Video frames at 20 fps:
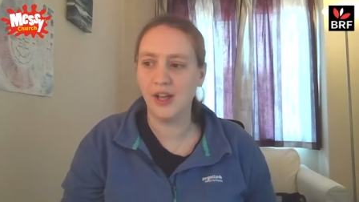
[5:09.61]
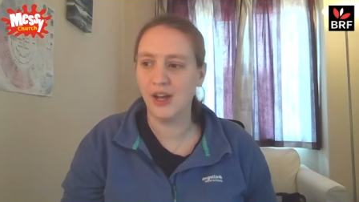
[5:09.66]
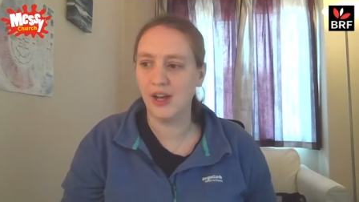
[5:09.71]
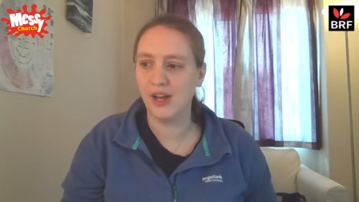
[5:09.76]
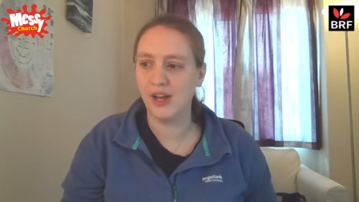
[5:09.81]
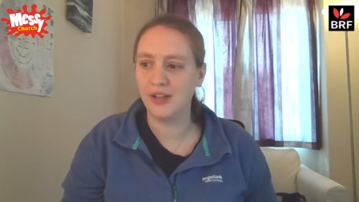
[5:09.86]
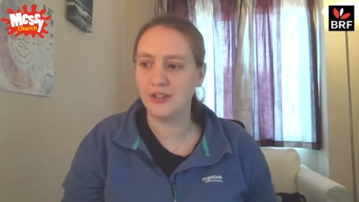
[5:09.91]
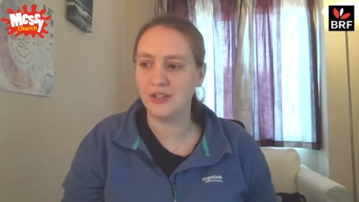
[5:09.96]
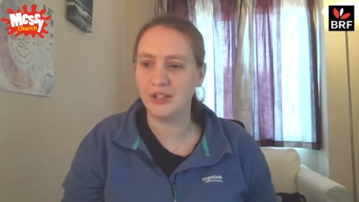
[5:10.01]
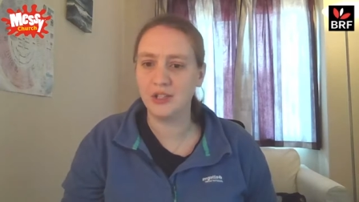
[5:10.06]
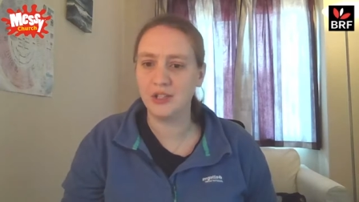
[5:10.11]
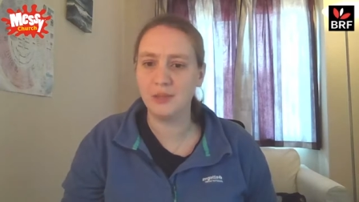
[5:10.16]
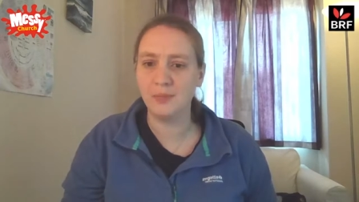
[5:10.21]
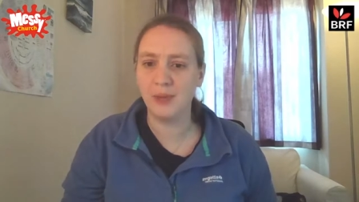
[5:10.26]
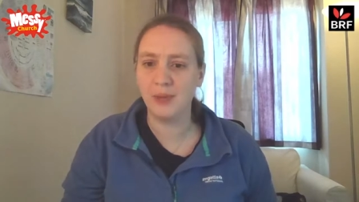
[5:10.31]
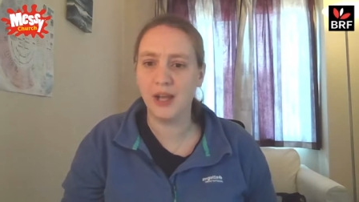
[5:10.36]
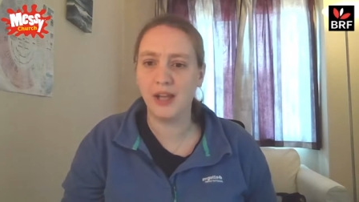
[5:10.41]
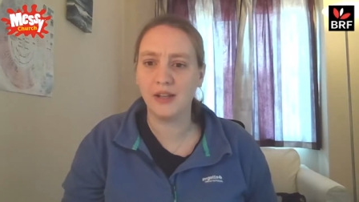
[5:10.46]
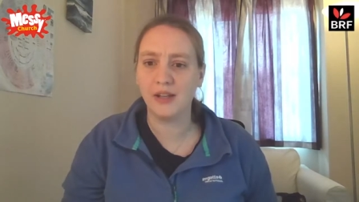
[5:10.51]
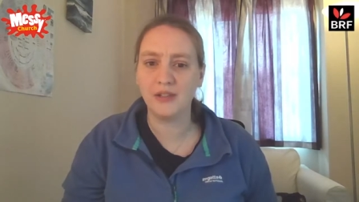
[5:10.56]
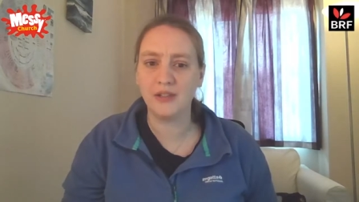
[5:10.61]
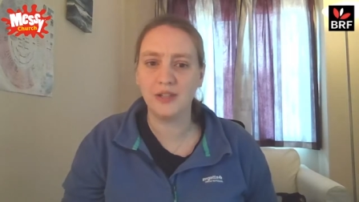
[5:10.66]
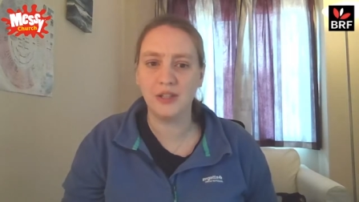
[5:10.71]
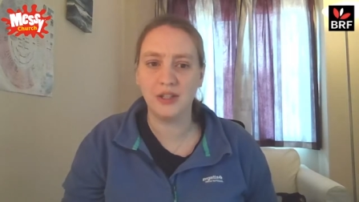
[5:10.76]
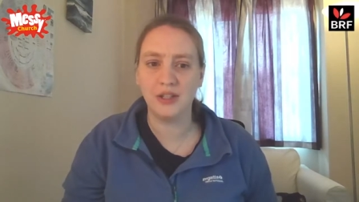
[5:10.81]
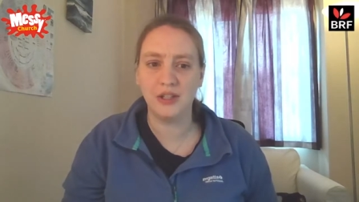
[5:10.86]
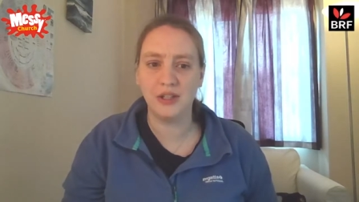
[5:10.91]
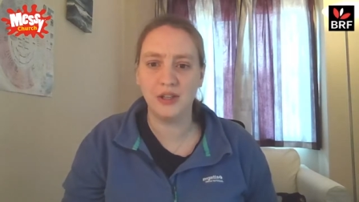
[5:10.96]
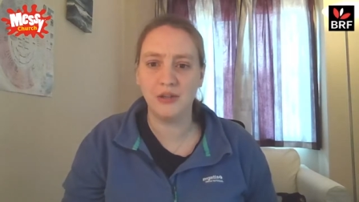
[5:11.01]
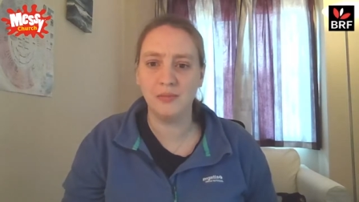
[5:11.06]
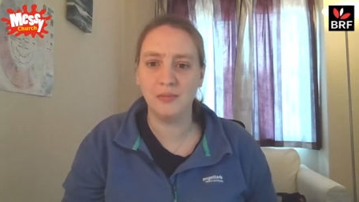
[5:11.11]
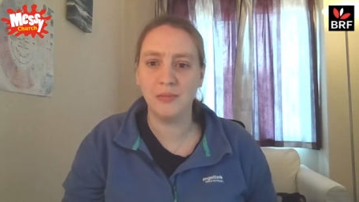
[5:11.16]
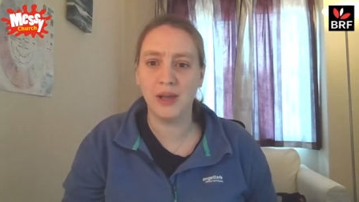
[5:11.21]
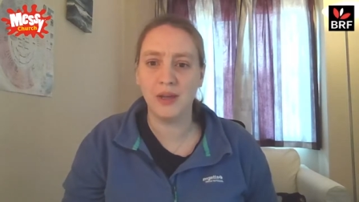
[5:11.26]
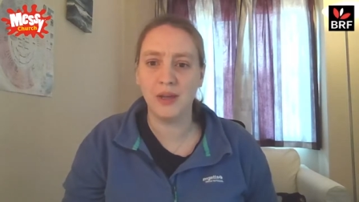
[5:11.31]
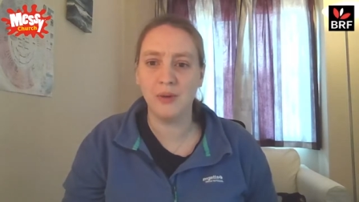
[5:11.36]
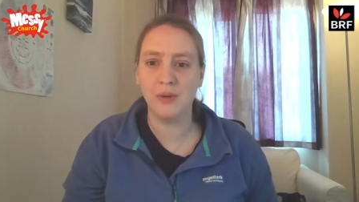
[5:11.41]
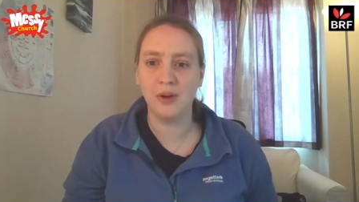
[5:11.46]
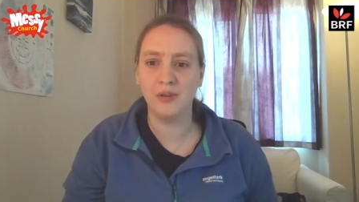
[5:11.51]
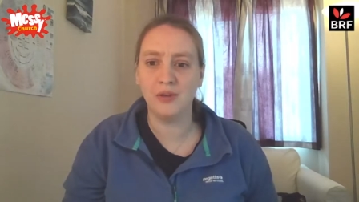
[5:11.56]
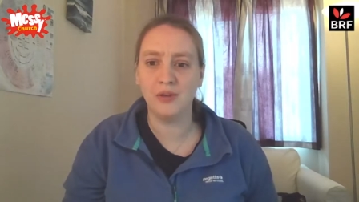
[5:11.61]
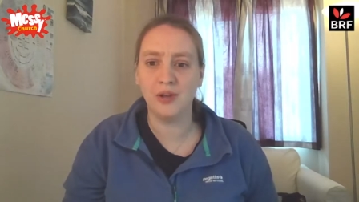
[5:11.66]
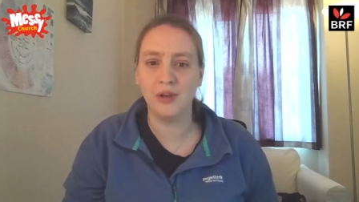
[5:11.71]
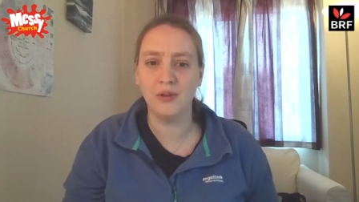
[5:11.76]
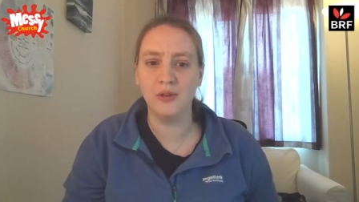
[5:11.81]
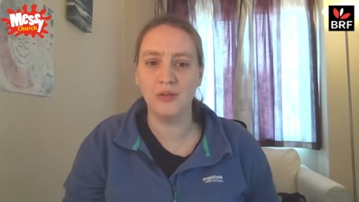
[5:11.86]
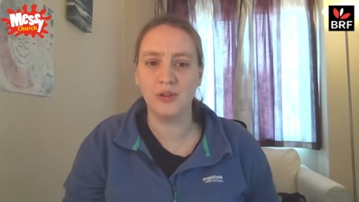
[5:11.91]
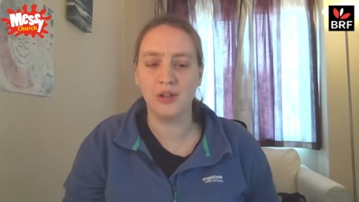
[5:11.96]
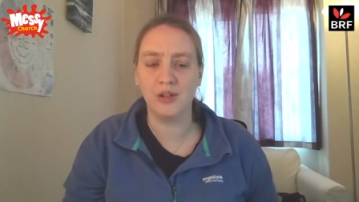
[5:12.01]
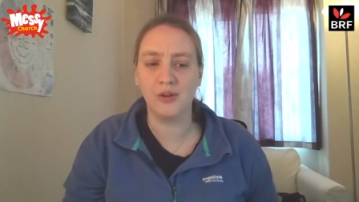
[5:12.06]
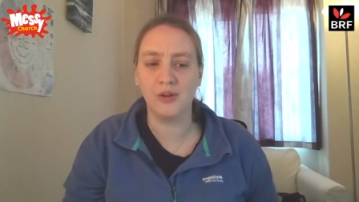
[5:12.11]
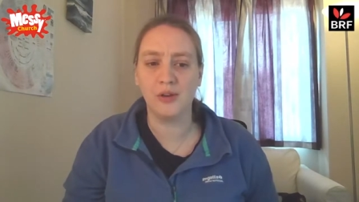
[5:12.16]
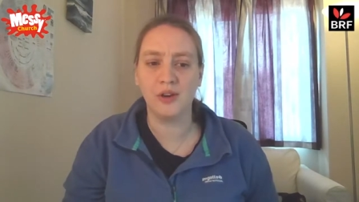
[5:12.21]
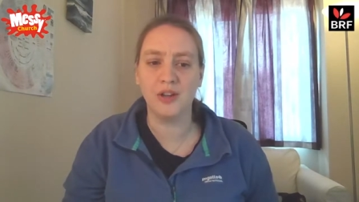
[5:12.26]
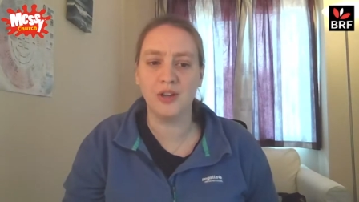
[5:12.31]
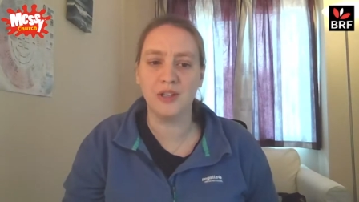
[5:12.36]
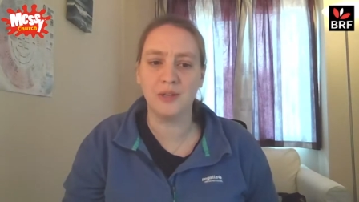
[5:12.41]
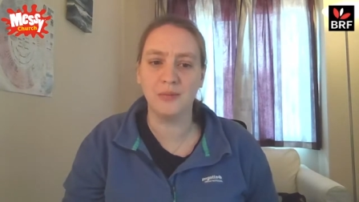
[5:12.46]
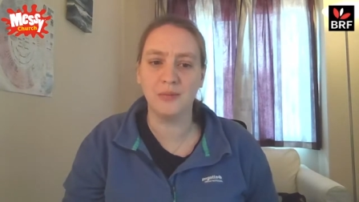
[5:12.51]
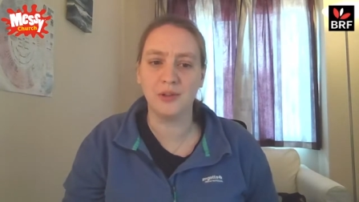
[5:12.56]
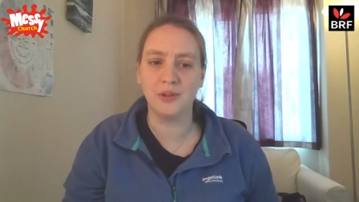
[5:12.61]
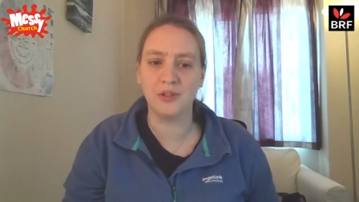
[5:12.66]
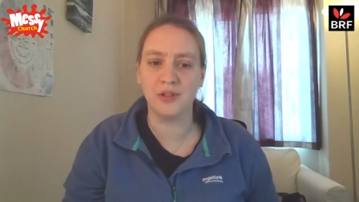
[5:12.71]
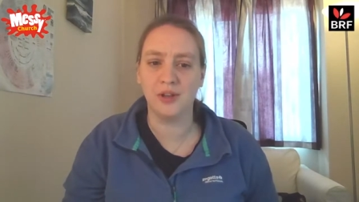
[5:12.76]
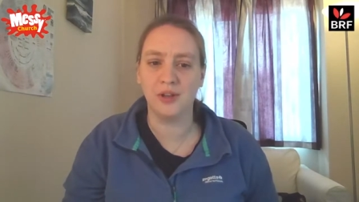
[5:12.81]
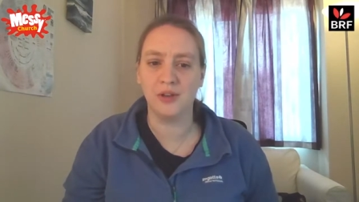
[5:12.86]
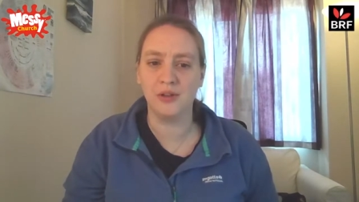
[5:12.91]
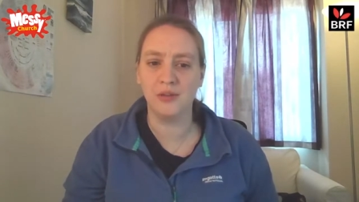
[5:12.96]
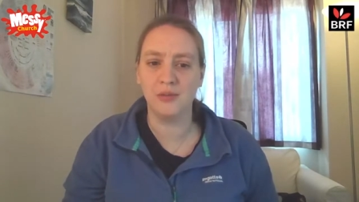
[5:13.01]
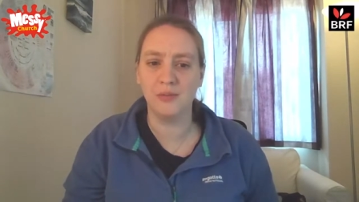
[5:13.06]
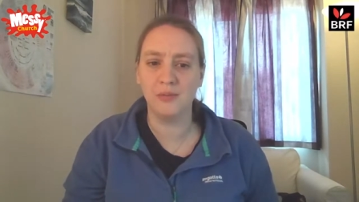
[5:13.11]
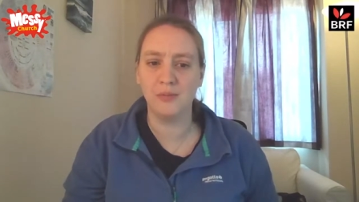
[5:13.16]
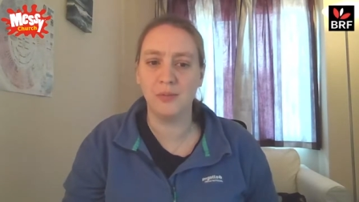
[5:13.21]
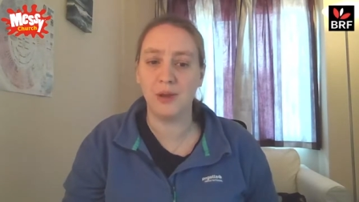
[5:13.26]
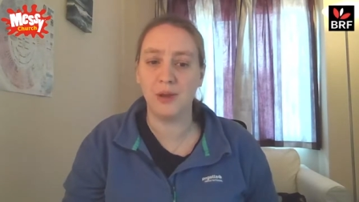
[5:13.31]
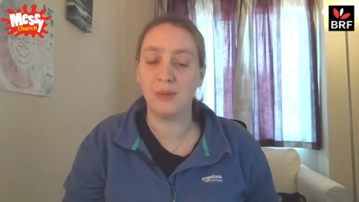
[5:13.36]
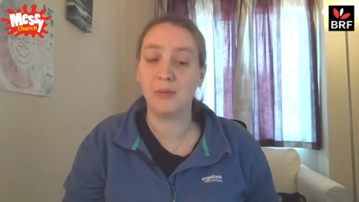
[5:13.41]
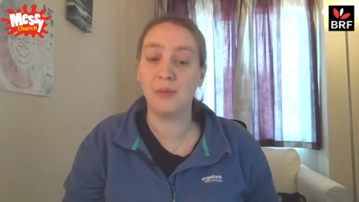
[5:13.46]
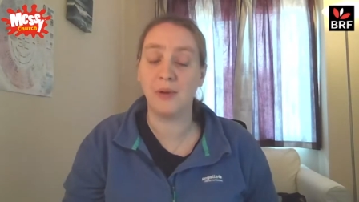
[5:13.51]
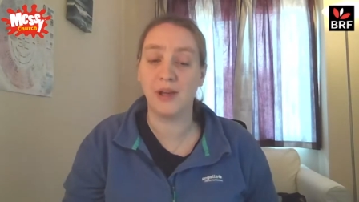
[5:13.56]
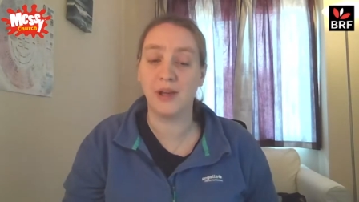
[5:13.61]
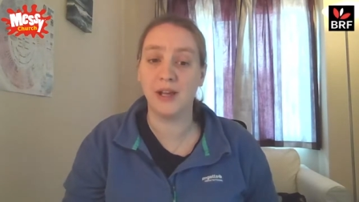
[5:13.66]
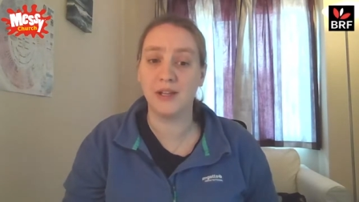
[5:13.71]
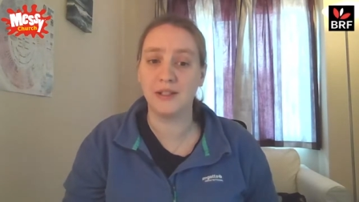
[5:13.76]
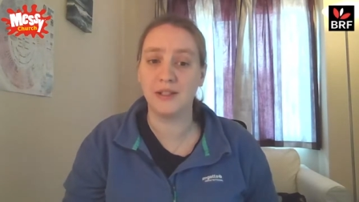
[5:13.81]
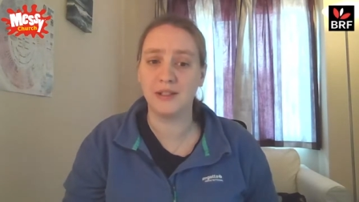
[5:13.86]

I suspect you may well know the Girl Guiding motto be prepared.